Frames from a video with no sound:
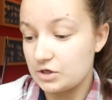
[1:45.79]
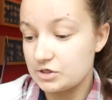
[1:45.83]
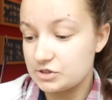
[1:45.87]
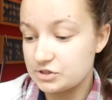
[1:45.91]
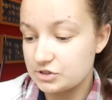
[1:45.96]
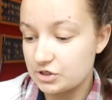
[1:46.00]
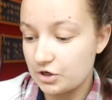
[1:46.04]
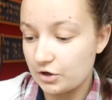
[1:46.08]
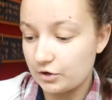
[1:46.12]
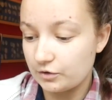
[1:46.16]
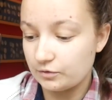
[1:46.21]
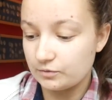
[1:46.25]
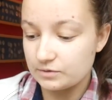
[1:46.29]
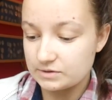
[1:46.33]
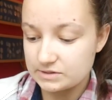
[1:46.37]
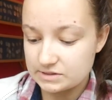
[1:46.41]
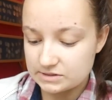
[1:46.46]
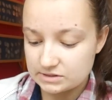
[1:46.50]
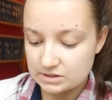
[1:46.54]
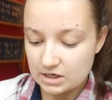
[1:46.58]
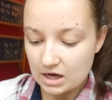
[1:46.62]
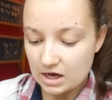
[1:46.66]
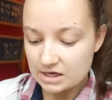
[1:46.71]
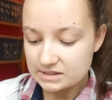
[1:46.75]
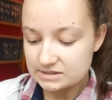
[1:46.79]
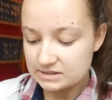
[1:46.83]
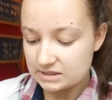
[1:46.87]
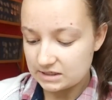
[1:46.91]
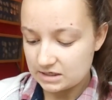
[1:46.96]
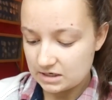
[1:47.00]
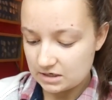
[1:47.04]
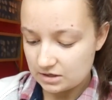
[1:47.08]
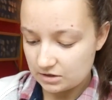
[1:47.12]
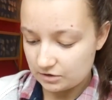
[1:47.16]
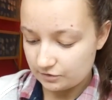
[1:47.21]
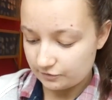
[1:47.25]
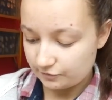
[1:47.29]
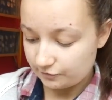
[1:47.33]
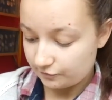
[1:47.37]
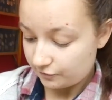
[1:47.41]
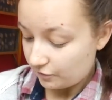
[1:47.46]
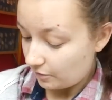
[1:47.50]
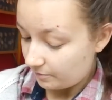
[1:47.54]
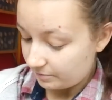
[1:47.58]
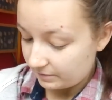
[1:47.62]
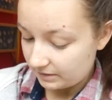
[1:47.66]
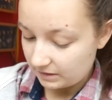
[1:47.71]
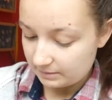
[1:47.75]
So starting
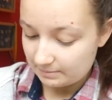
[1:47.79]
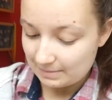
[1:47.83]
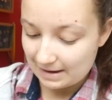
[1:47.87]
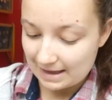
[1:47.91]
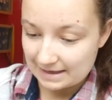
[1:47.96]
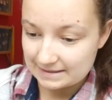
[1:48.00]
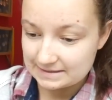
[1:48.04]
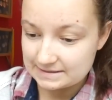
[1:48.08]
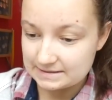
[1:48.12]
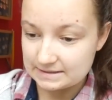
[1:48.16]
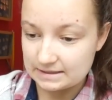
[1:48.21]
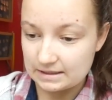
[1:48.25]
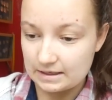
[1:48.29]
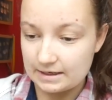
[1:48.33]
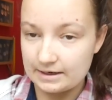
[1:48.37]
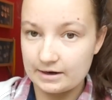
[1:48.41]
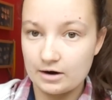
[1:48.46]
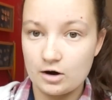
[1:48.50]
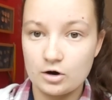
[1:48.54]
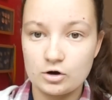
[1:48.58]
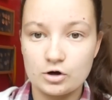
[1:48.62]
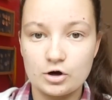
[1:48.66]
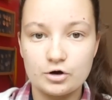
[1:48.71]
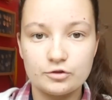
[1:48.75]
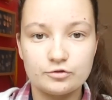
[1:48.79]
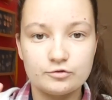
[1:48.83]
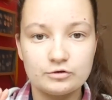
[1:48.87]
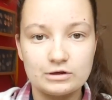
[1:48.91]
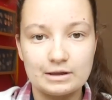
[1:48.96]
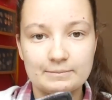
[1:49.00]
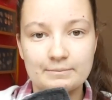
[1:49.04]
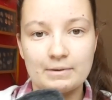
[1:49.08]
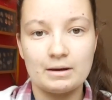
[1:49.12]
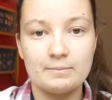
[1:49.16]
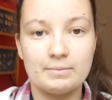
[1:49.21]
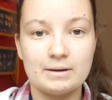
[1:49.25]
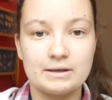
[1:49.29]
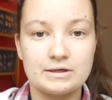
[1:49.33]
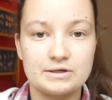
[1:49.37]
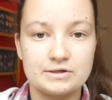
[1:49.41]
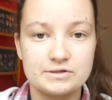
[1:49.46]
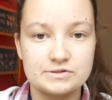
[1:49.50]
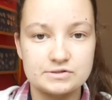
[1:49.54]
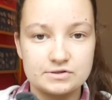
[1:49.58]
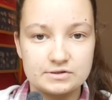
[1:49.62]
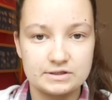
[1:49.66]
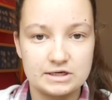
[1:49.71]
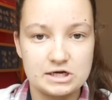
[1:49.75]
from the panty liner, I'll go through like my
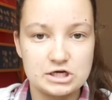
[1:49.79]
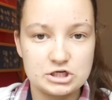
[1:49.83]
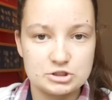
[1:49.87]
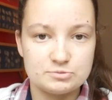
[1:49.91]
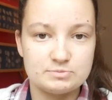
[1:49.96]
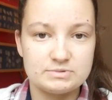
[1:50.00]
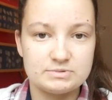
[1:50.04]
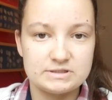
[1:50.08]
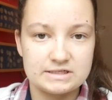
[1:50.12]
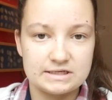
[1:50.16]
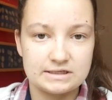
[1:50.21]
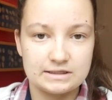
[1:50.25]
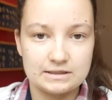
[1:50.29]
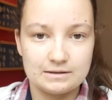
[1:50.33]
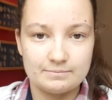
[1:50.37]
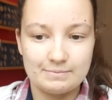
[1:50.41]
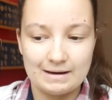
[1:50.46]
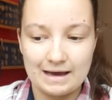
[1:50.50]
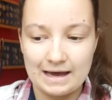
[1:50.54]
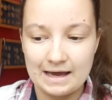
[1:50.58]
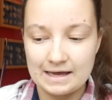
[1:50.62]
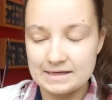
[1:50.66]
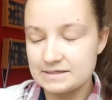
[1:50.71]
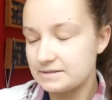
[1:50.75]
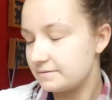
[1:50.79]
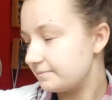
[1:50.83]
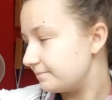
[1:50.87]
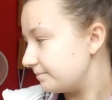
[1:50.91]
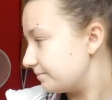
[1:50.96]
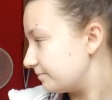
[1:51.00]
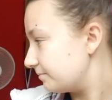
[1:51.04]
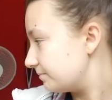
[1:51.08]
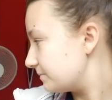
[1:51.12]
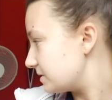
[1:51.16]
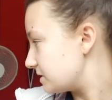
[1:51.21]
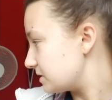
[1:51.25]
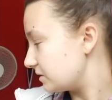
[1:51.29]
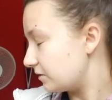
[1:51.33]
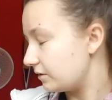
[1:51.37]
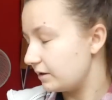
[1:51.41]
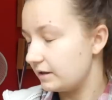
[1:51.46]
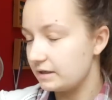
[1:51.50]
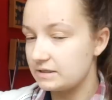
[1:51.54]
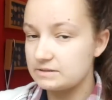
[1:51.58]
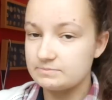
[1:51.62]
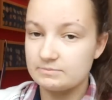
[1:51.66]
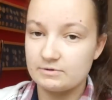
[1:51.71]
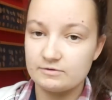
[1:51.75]
opinions on each particular pad. Sorry,
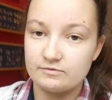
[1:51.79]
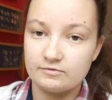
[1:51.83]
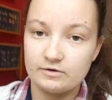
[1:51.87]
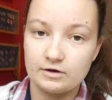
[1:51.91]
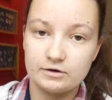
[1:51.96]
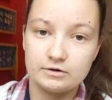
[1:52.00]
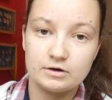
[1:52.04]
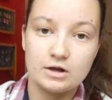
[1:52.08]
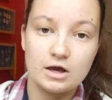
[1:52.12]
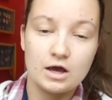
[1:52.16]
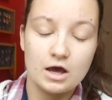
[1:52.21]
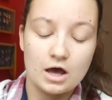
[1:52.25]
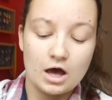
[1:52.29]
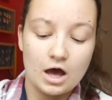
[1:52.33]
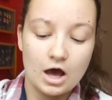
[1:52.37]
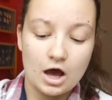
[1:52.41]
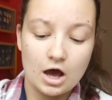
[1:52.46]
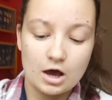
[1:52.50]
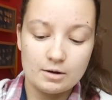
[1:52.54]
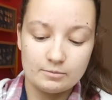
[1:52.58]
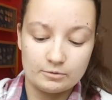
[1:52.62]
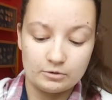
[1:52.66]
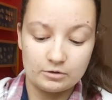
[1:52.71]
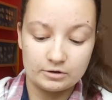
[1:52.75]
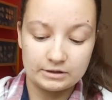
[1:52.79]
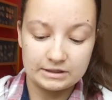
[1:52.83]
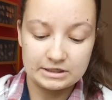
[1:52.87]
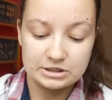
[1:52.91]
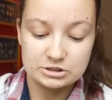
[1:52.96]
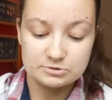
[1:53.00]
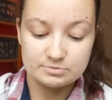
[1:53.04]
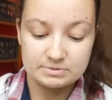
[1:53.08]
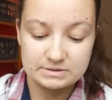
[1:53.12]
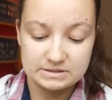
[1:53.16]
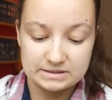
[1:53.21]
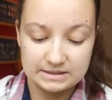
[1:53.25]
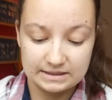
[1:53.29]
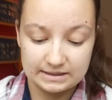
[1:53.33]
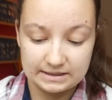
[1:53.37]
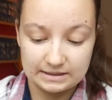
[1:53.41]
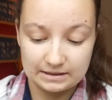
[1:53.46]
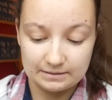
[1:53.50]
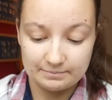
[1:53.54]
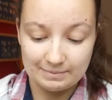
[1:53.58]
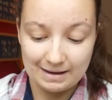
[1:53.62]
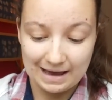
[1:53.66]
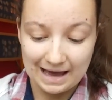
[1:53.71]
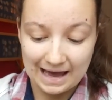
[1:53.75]
that's my phone. Um, on each
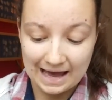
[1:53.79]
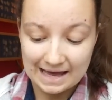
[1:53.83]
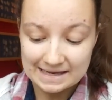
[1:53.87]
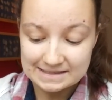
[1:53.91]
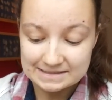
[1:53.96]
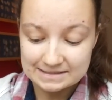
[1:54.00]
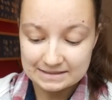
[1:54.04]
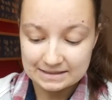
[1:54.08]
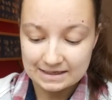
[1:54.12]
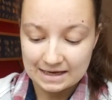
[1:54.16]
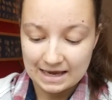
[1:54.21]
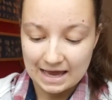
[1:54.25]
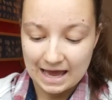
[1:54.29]
particular pad